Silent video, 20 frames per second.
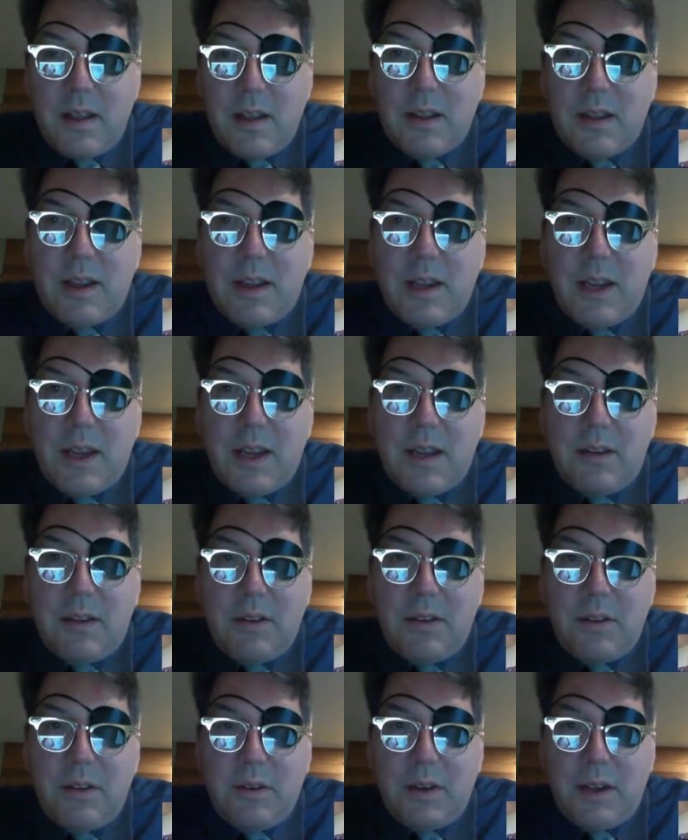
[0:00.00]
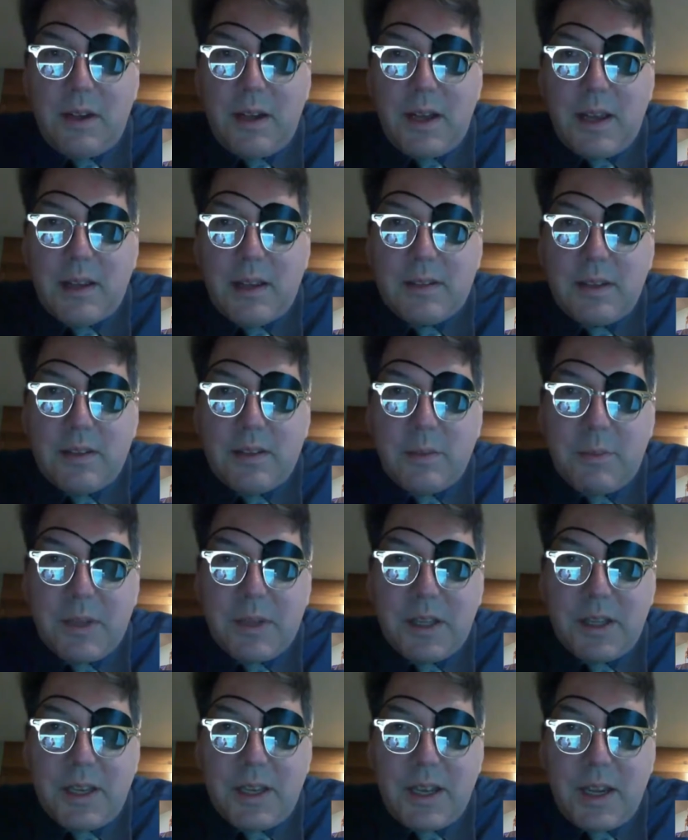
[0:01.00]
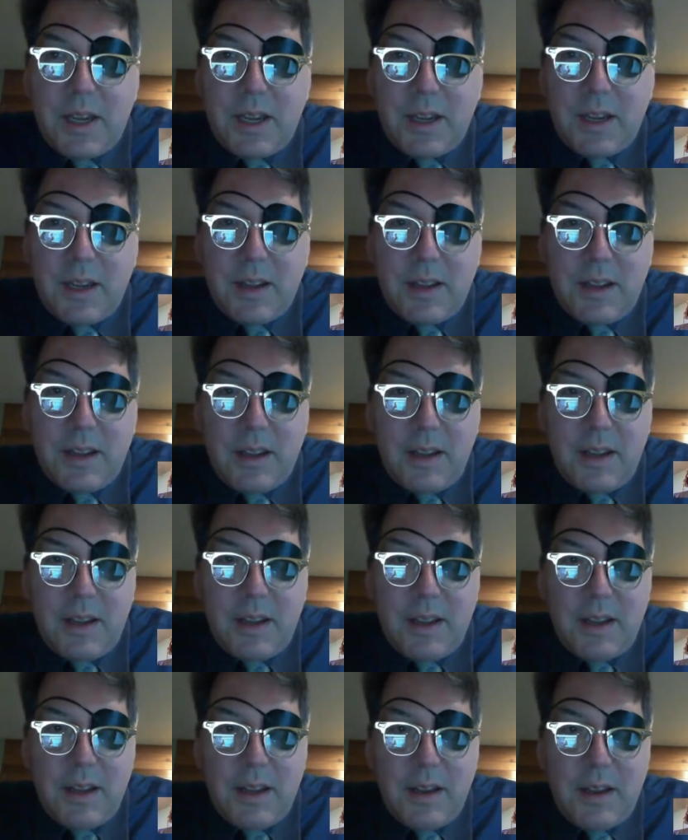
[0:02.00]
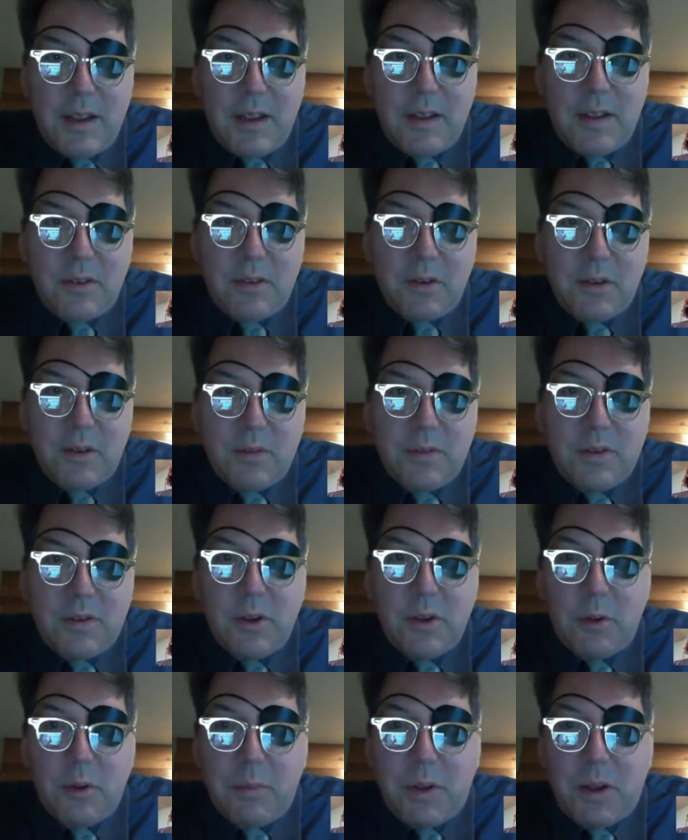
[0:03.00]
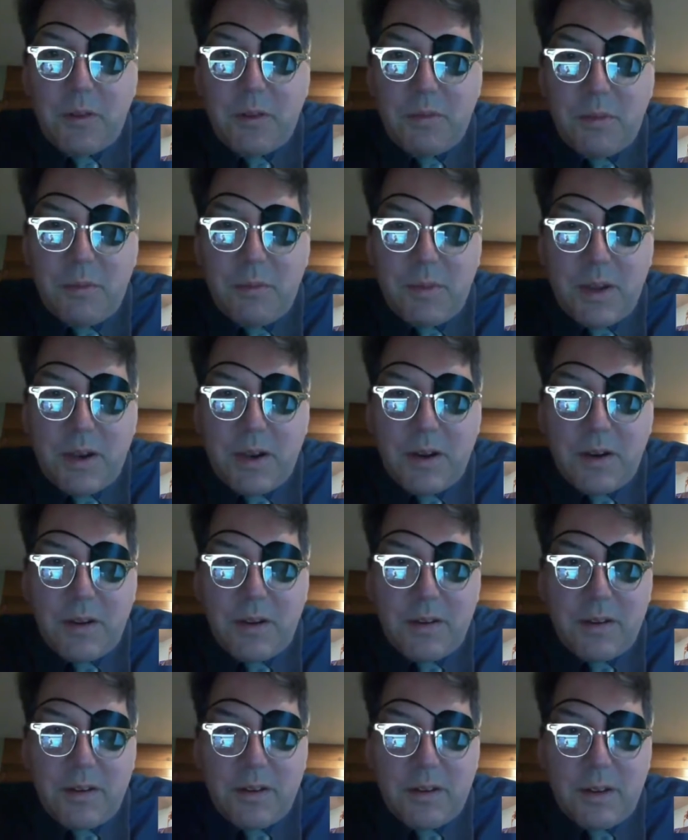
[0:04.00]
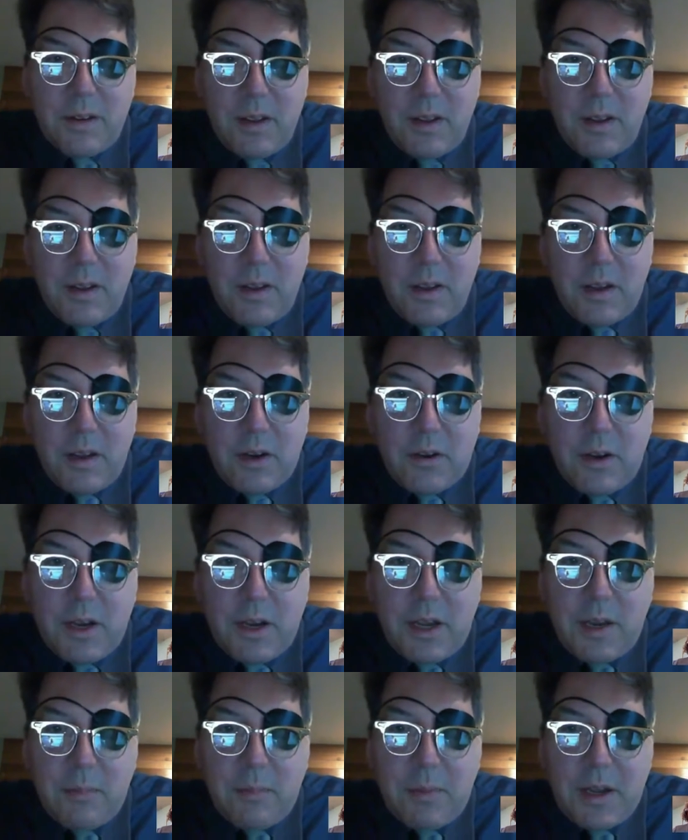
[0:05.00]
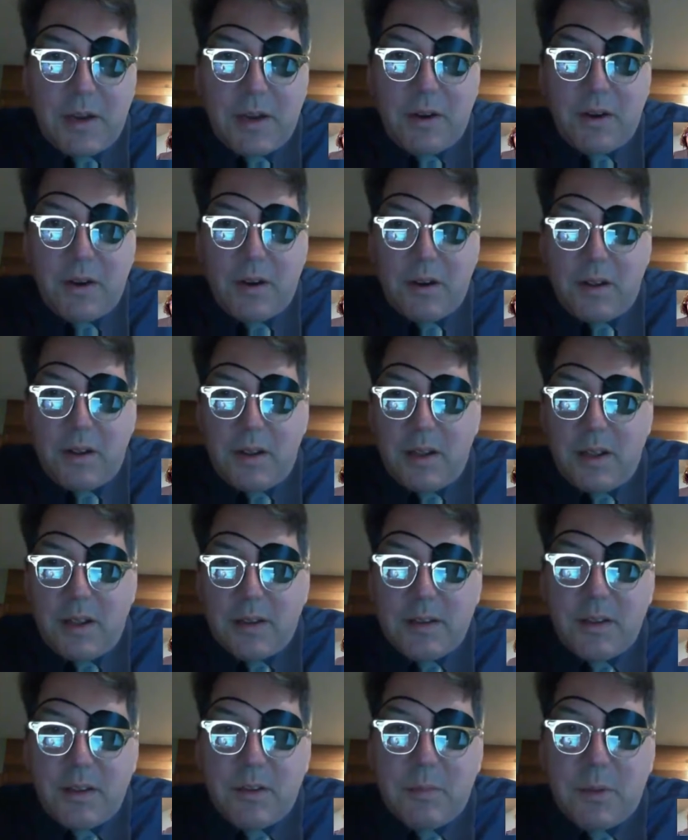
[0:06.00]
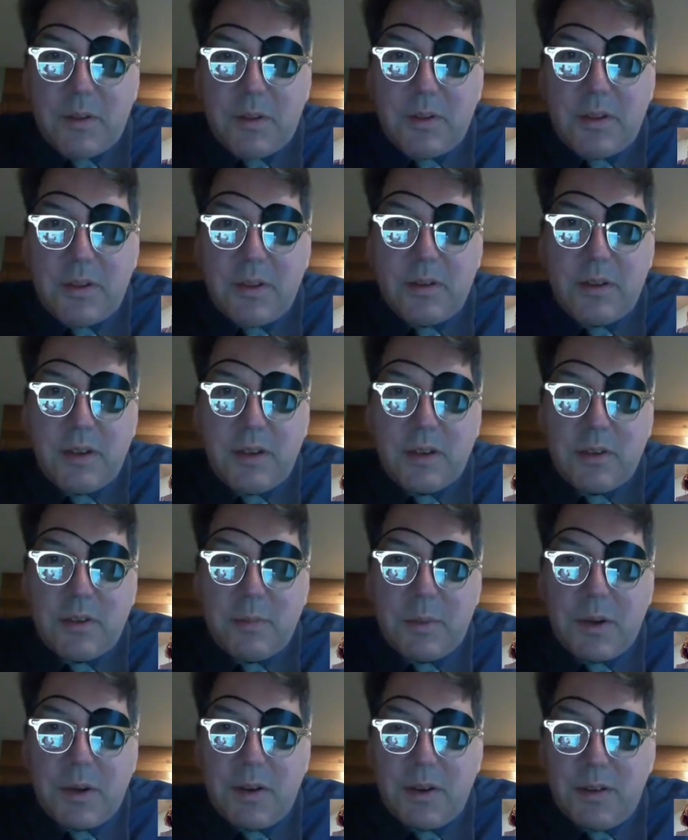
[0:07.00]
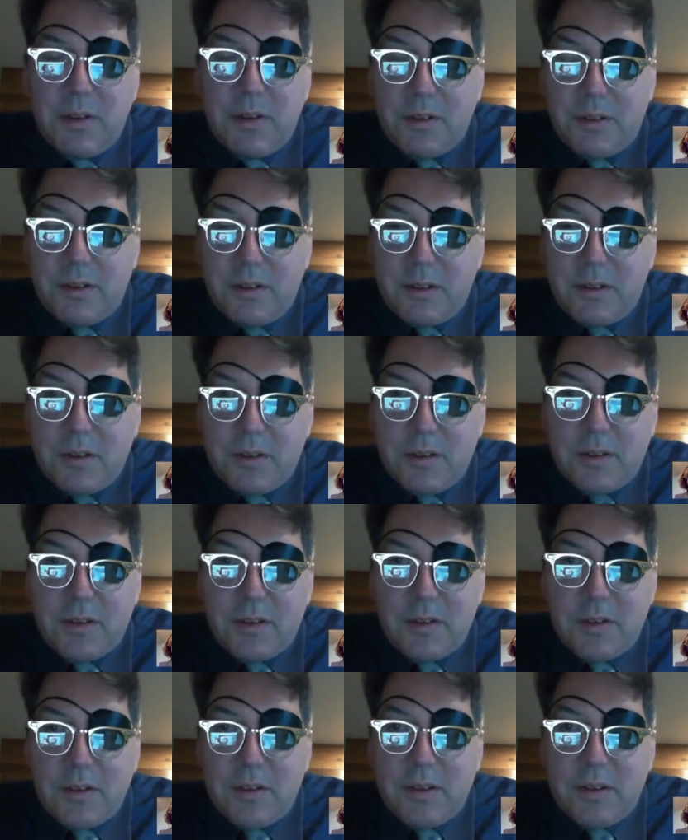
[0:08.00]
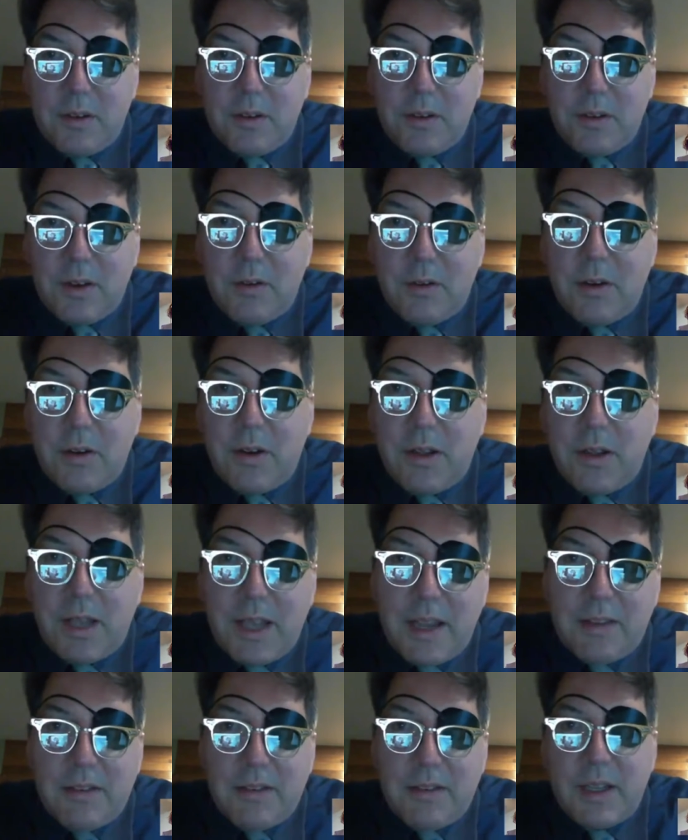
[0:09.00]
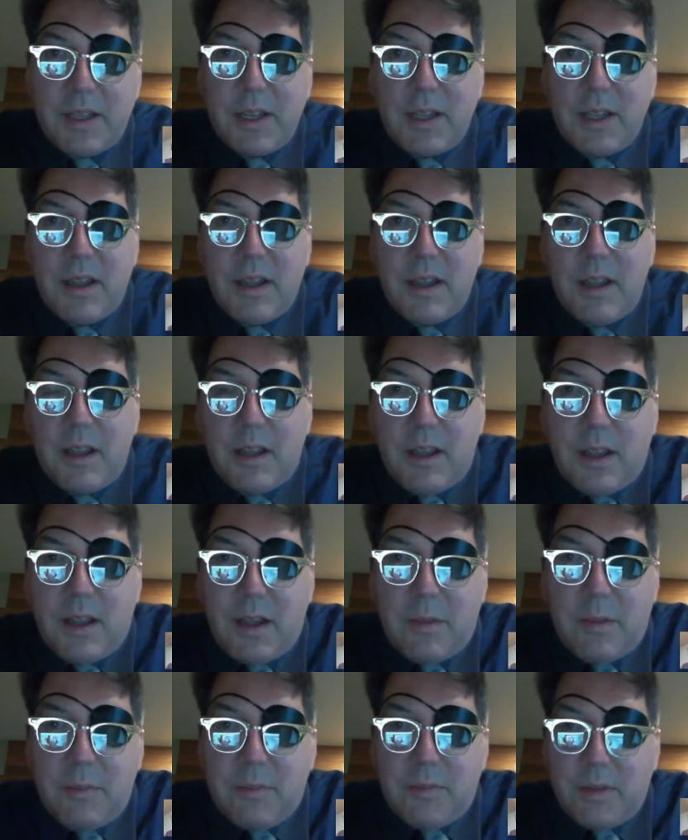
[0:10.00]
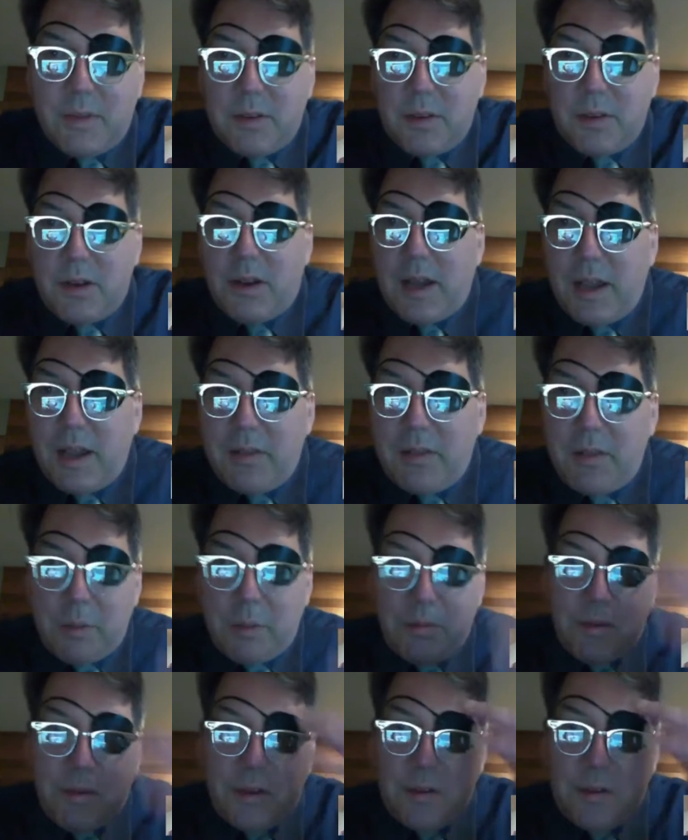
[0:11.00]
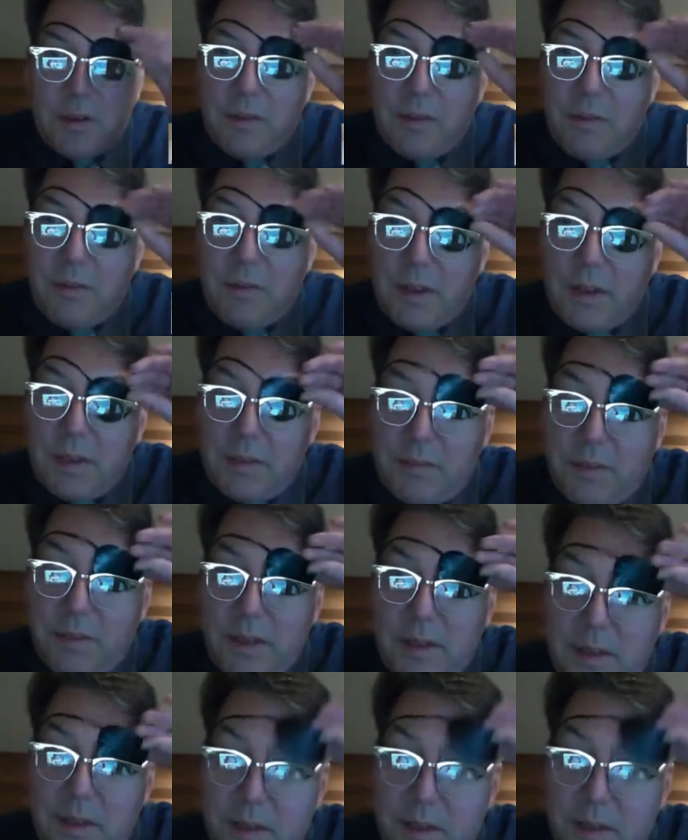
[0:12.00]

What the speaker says: getting into accessibility, and sort of snowballed from there into creating better accessible digital experiences. So, and lastly, I have double vision. If I lift the